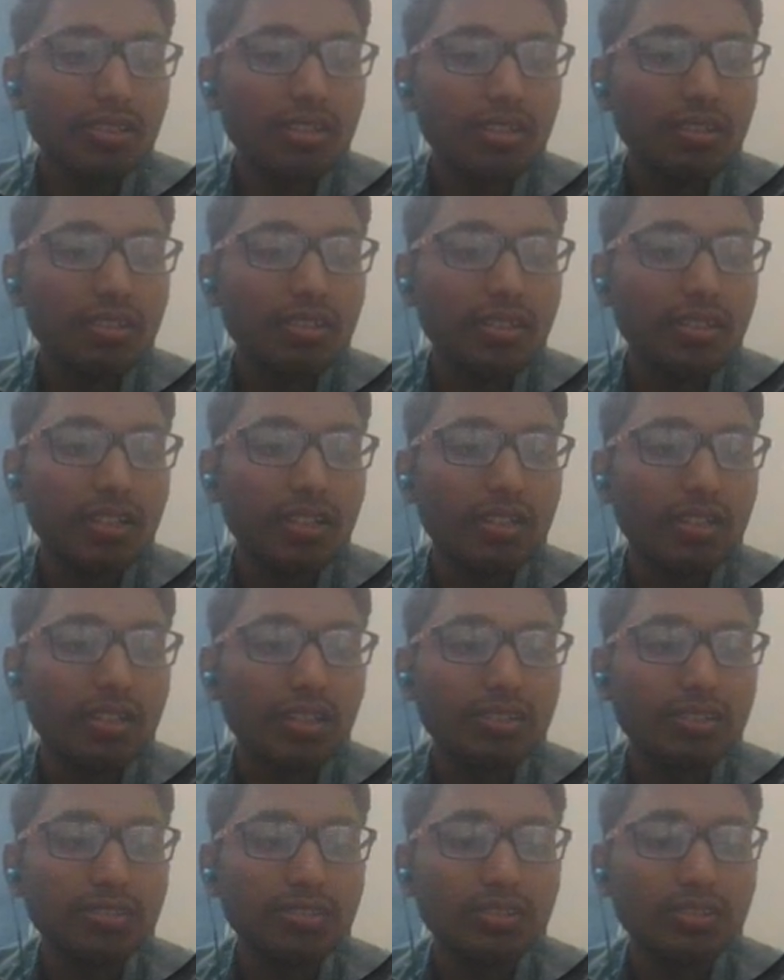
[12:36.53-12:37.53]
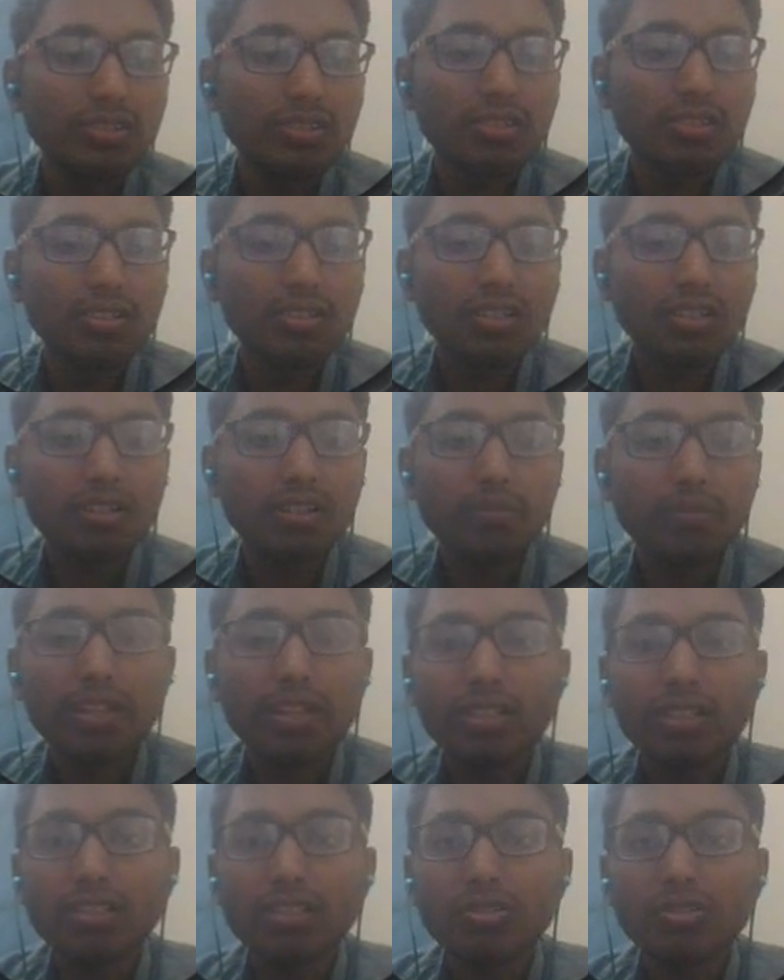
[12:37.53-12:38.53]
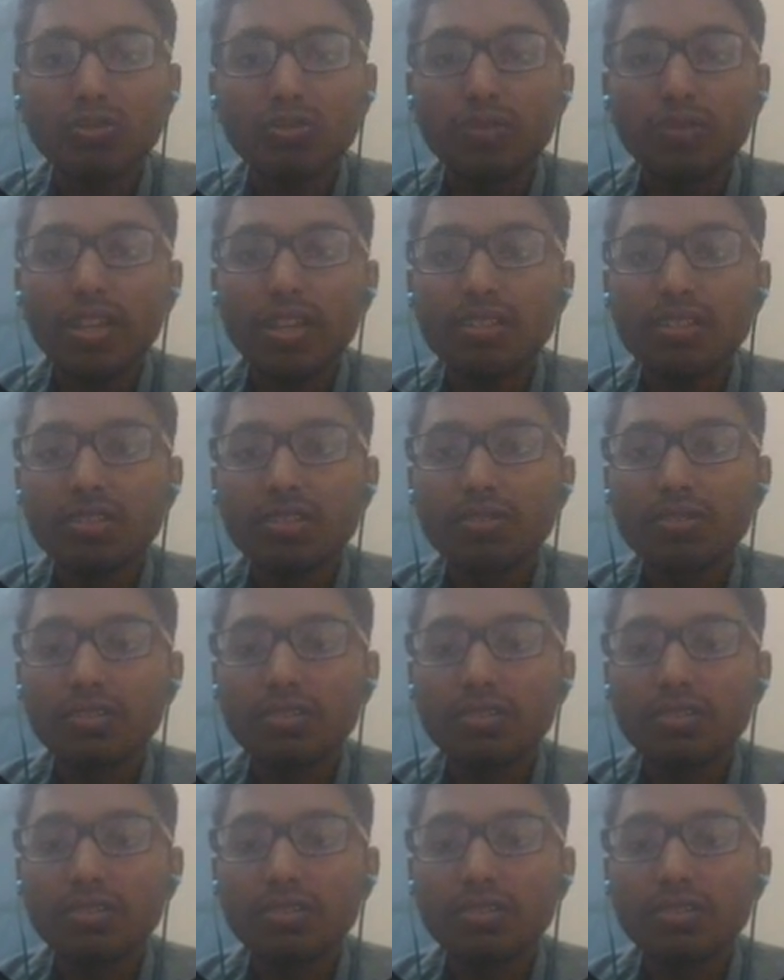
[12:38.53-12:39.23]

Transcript: and train transaction. Combining these two files,